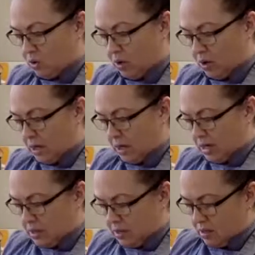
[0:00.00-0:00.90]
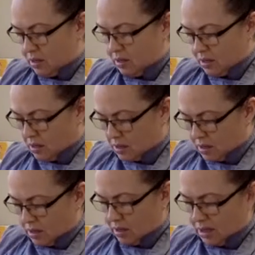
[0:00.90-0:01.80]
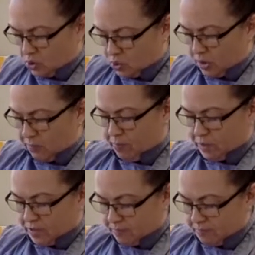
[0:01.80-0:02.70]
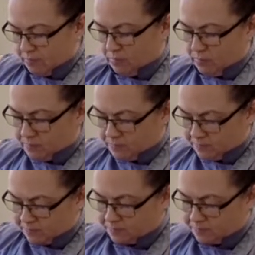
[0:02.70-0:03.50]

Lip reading: cut it in strips. And